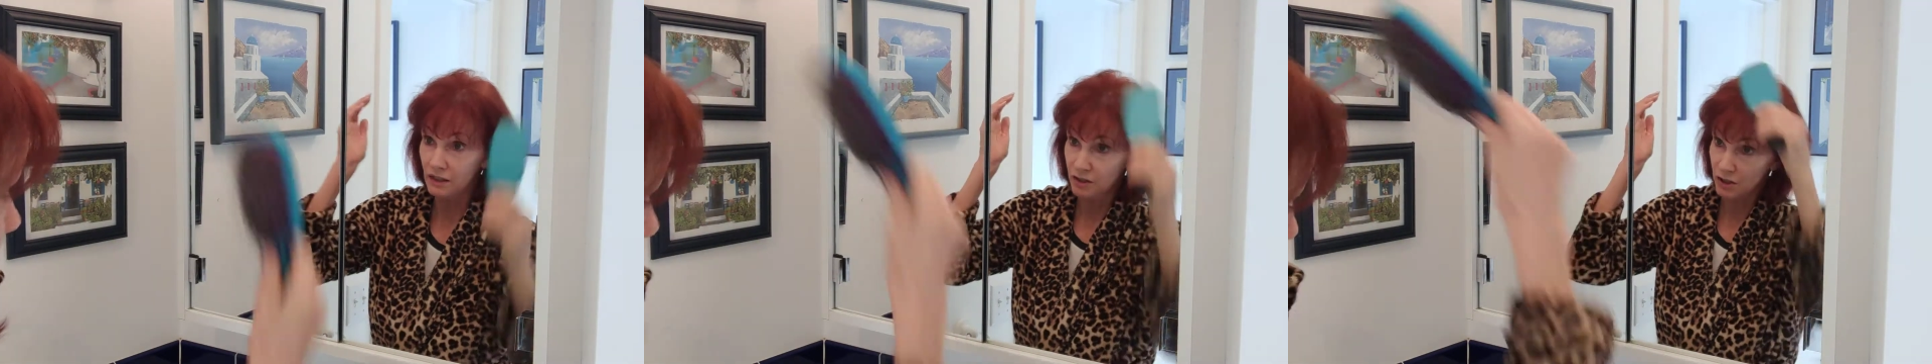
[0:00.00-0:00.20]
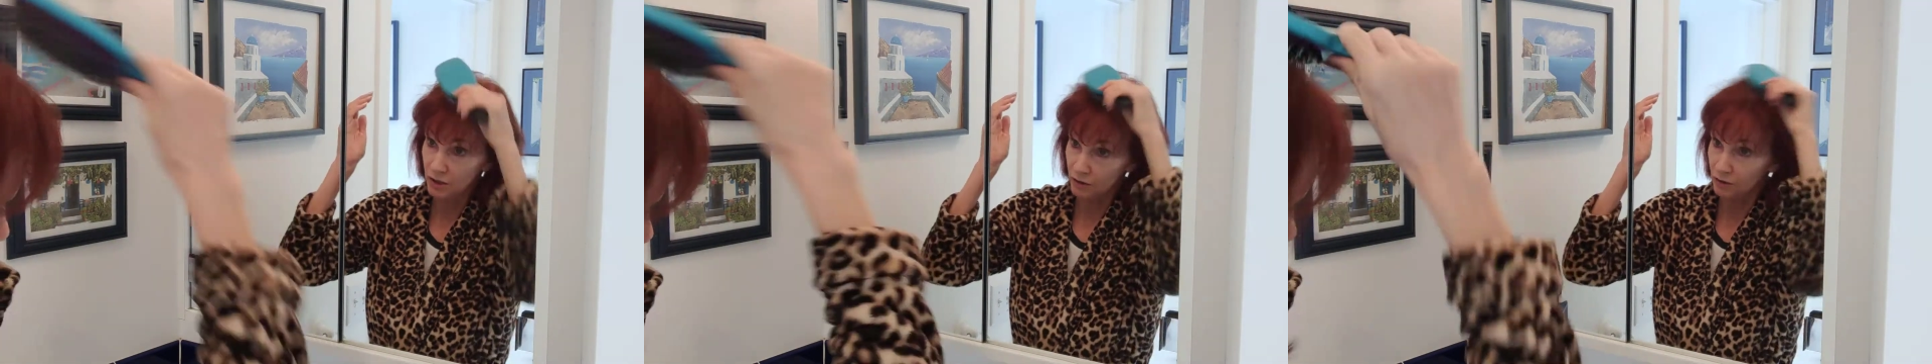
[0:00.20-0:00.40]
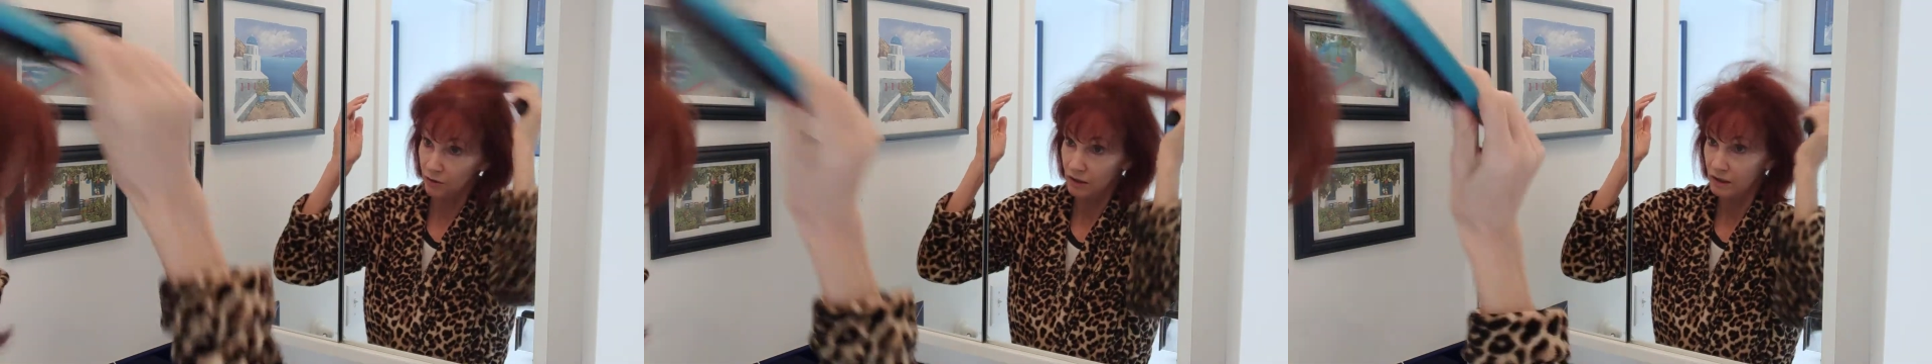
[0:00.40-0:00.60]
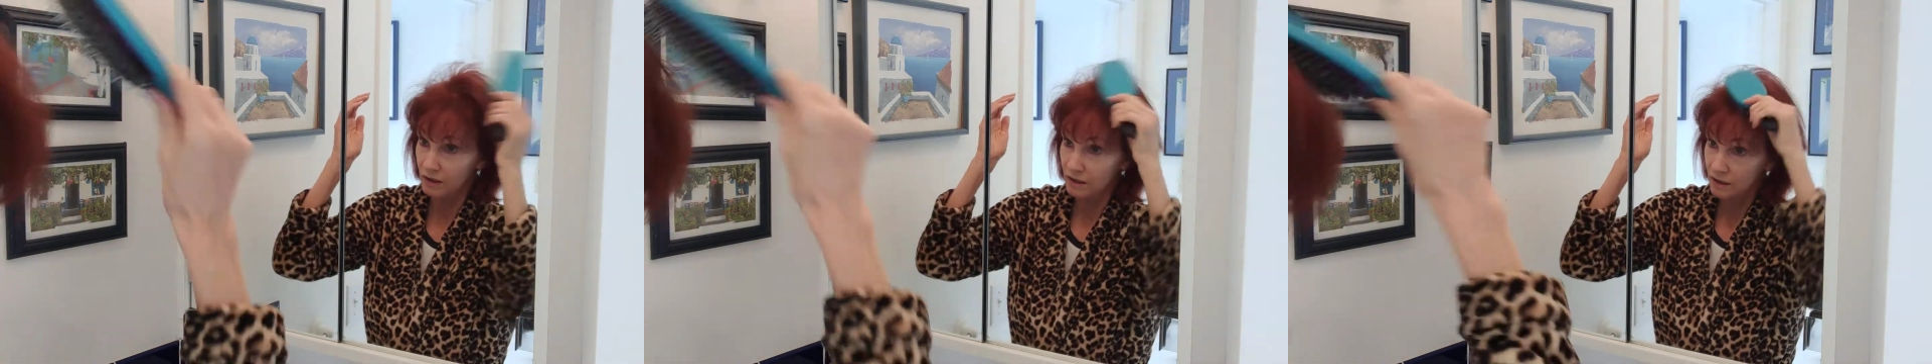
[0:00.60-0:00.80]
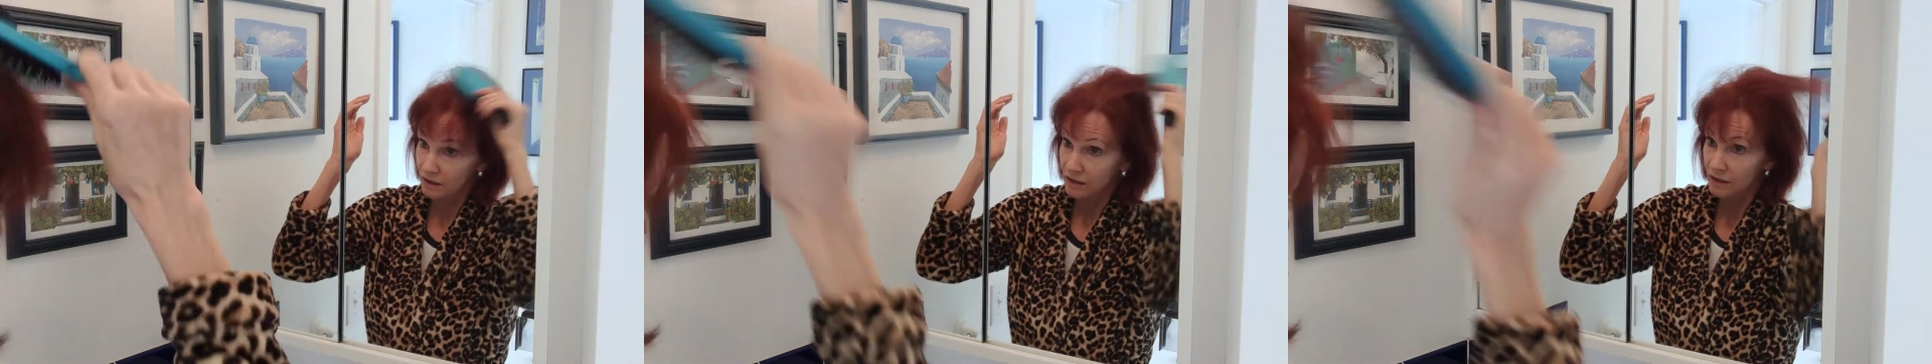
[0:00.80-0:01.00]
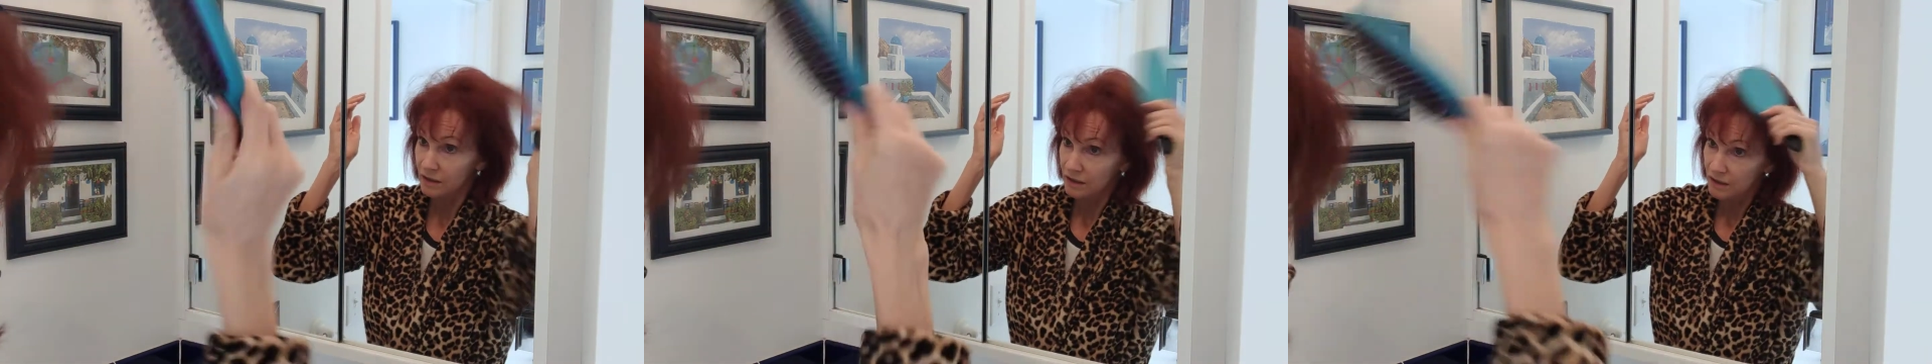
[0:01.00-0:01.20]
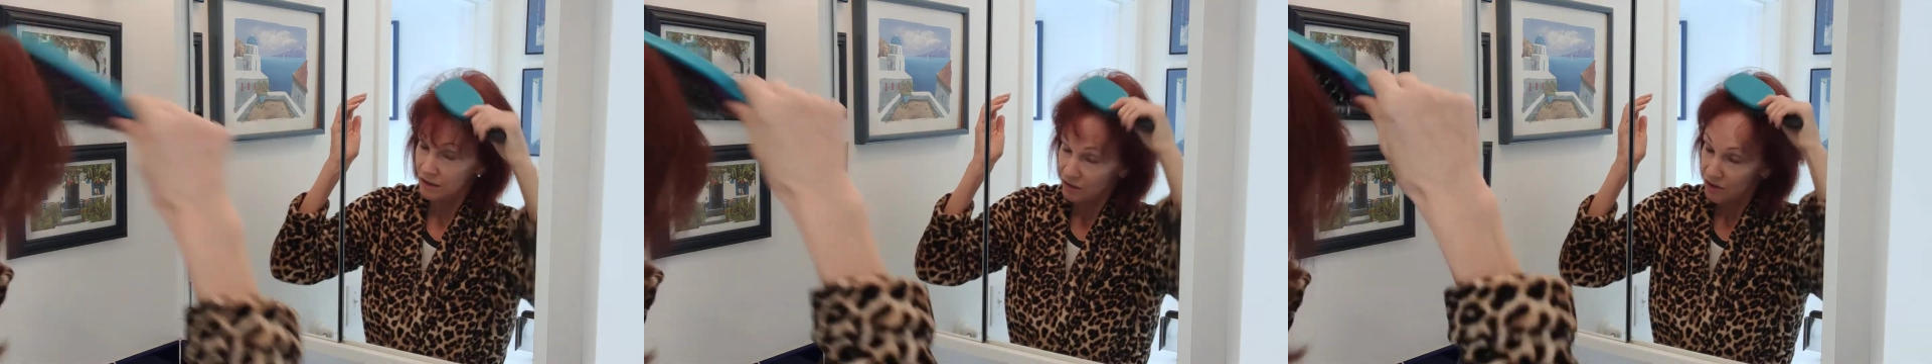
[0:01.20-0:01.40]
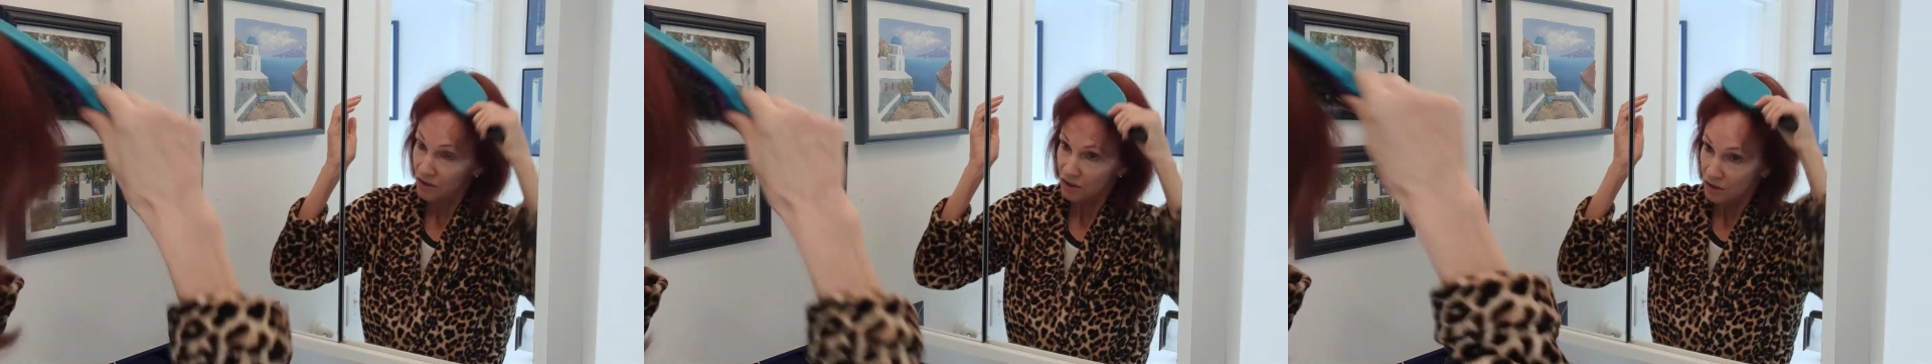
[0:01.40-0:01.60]
too.
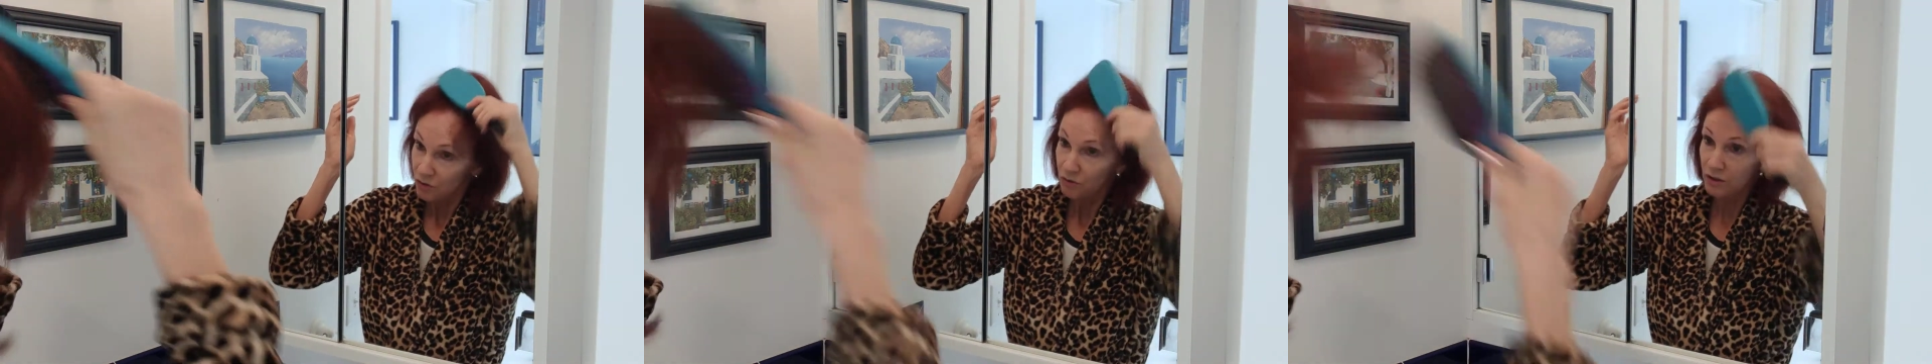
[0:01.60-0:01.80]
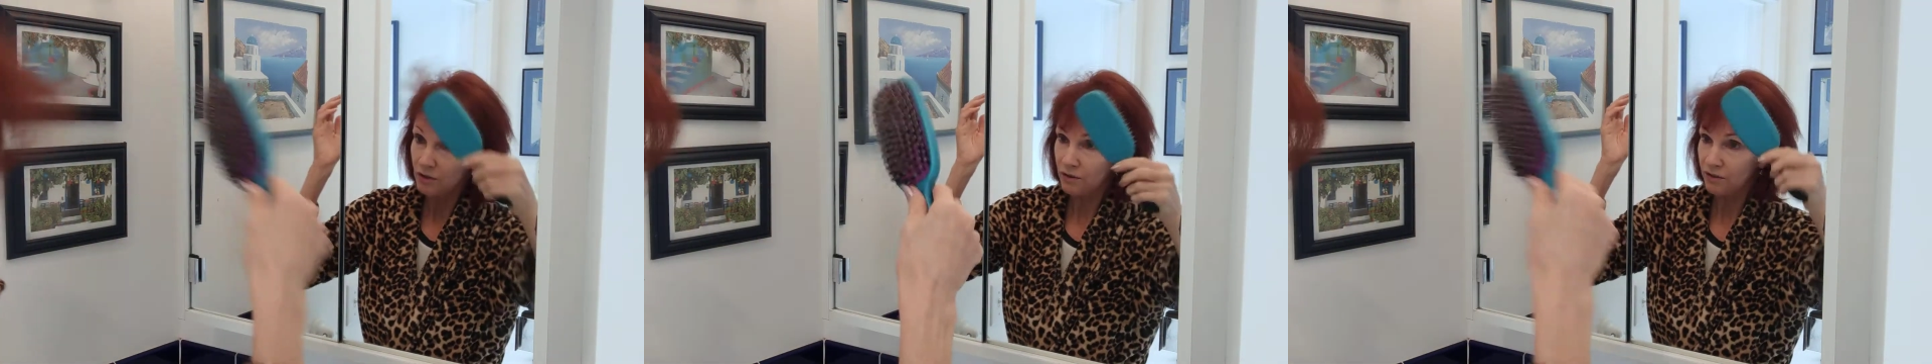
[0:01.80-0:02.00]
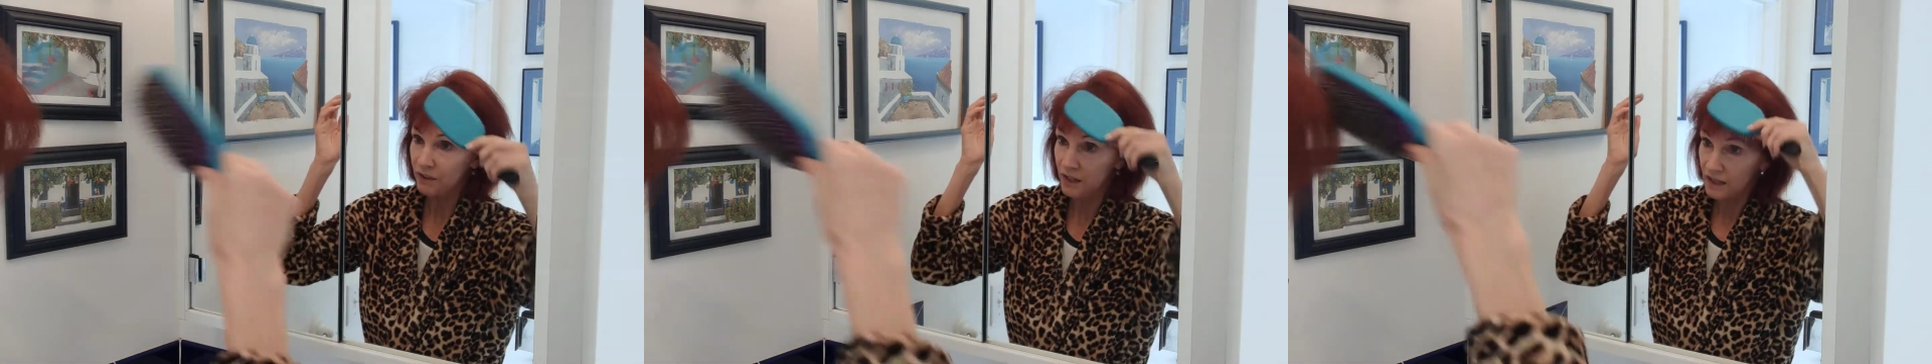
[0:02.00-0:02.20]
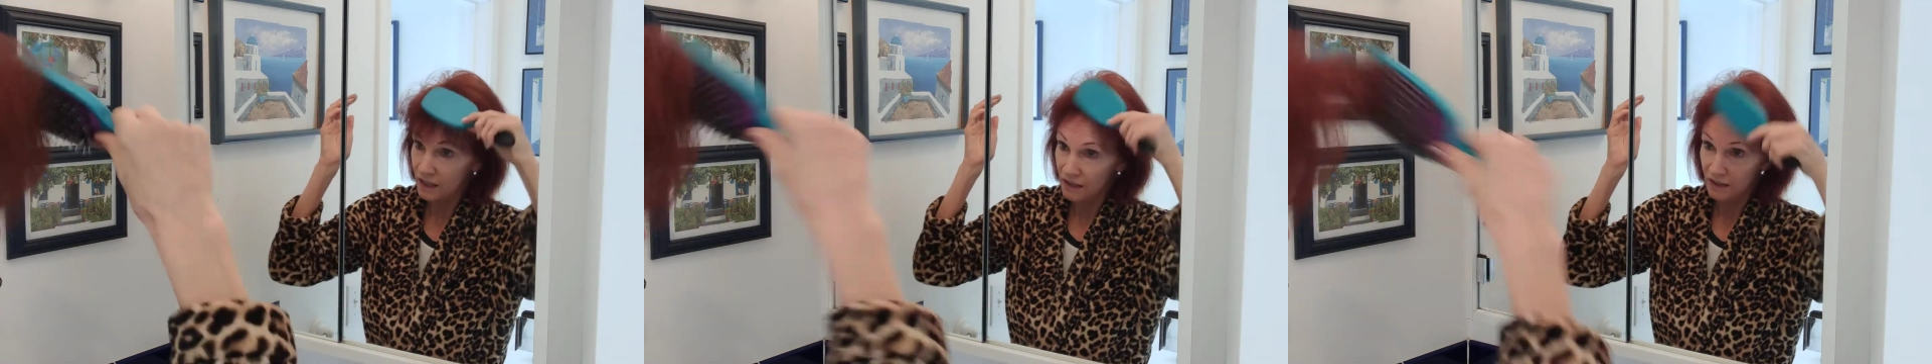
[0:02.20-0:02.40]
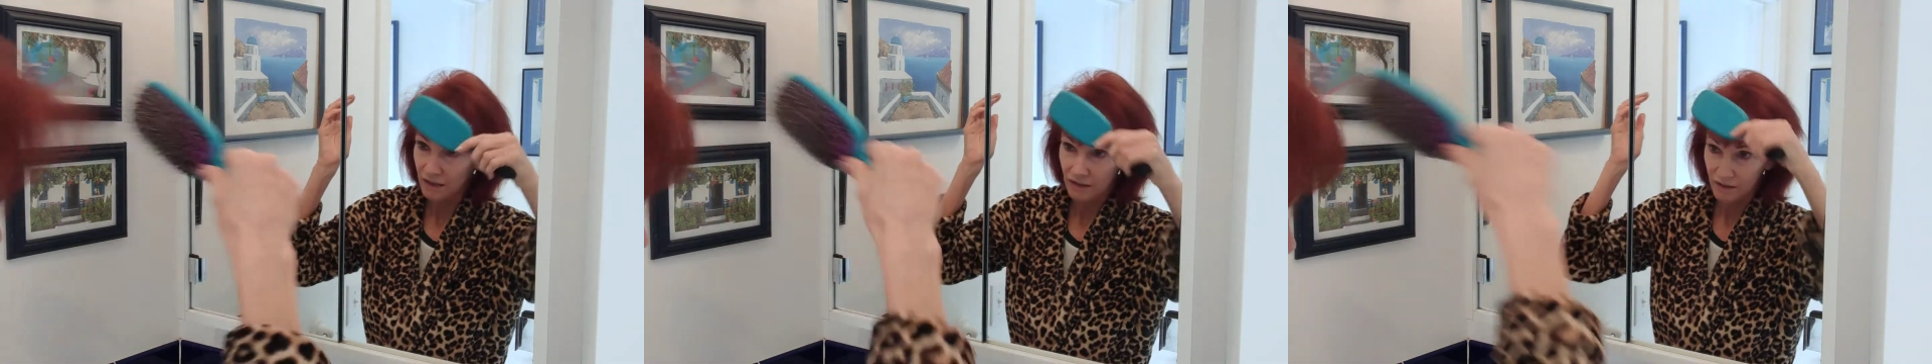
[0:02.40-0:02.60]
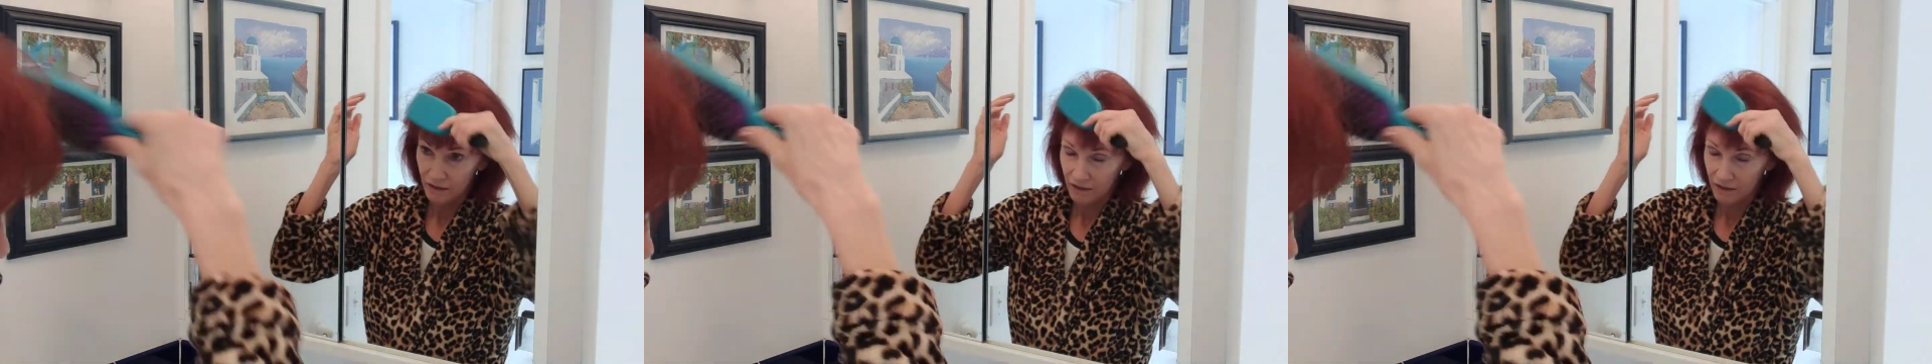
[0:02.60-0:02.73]
Just do your thing.